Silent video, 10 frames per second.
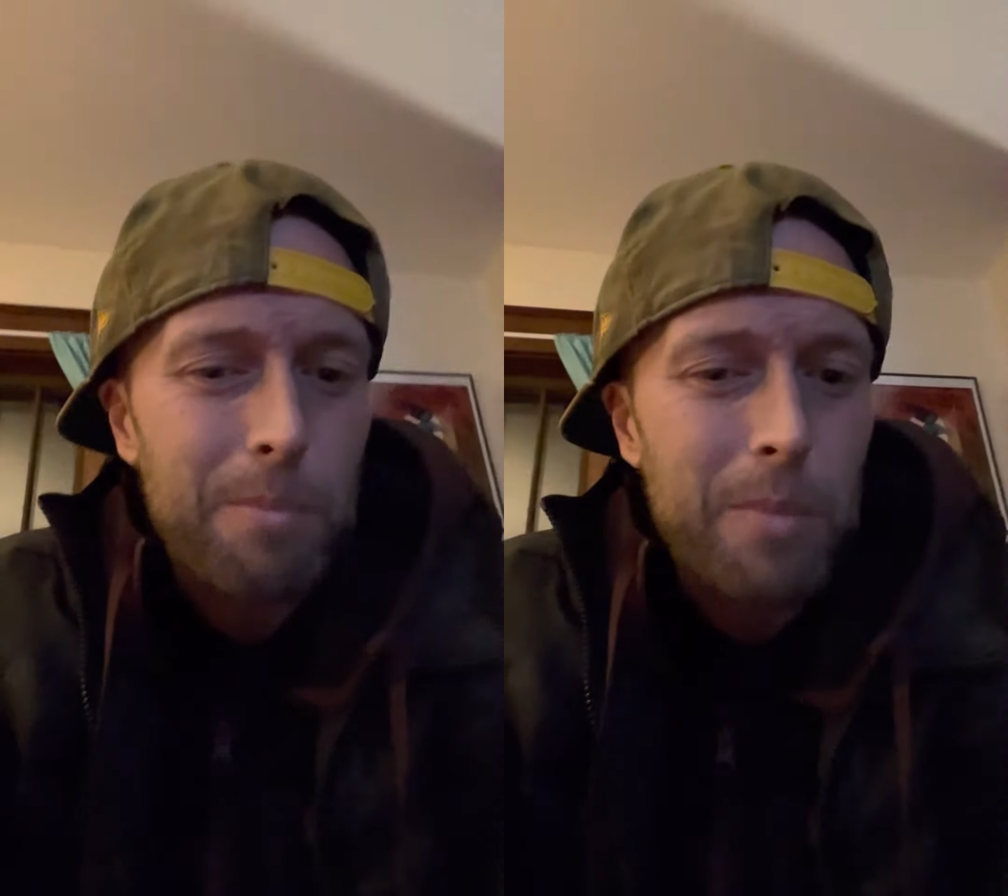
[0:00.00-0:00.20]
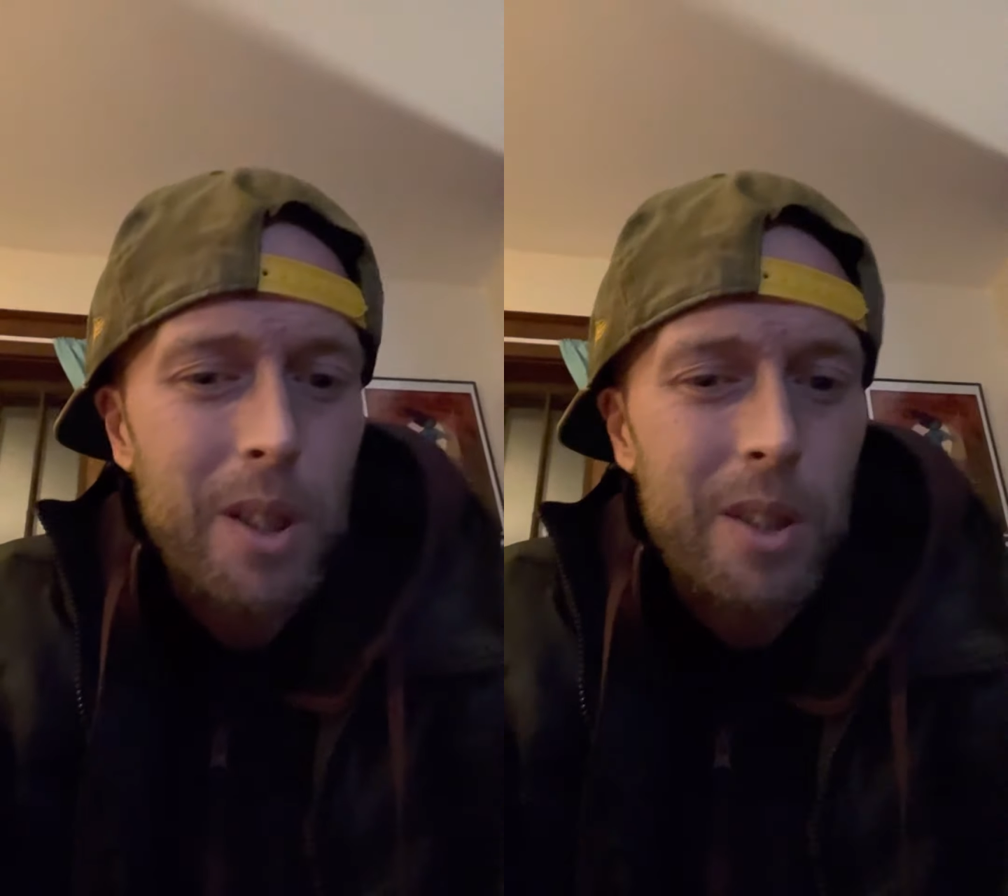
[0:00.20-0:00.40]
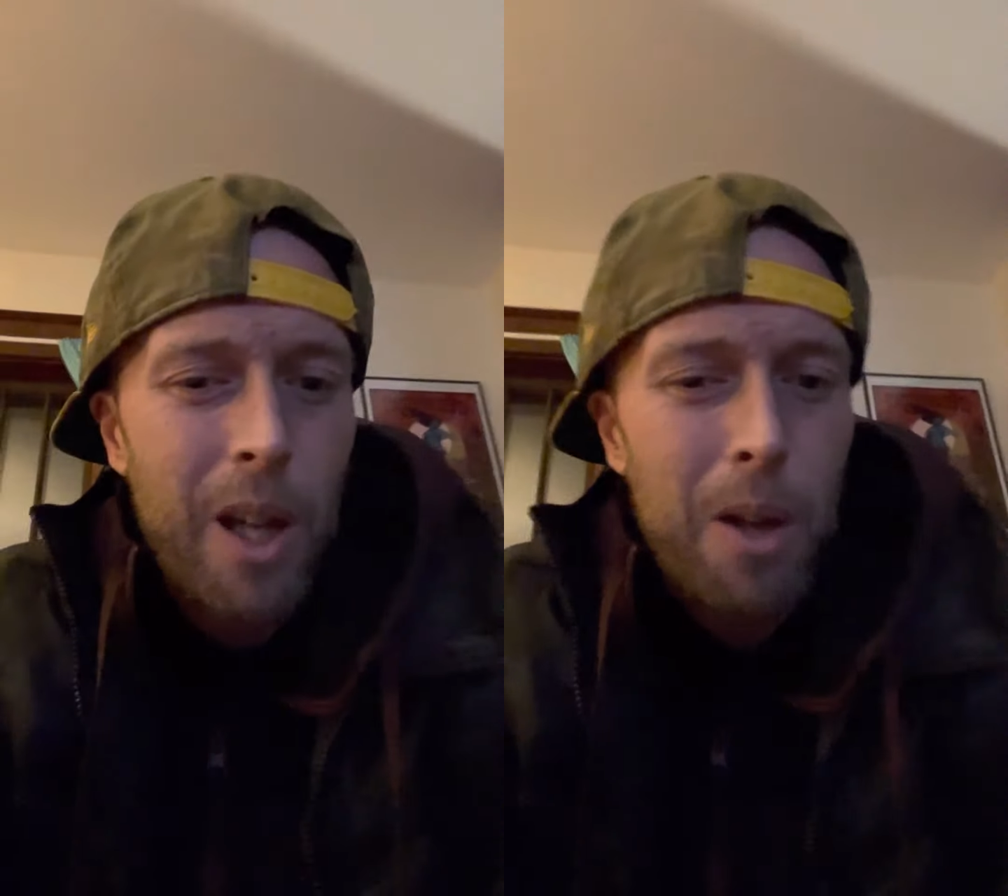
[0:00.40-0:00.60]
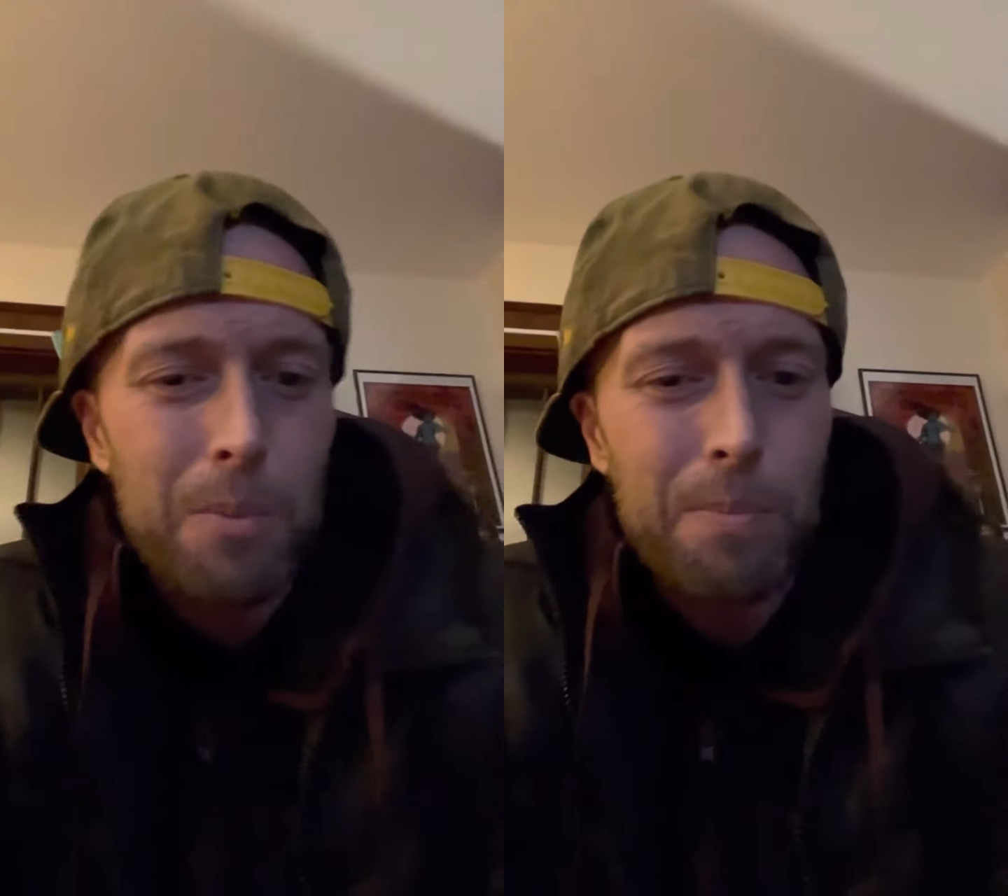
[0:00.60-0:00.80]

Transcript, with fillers: Peace out.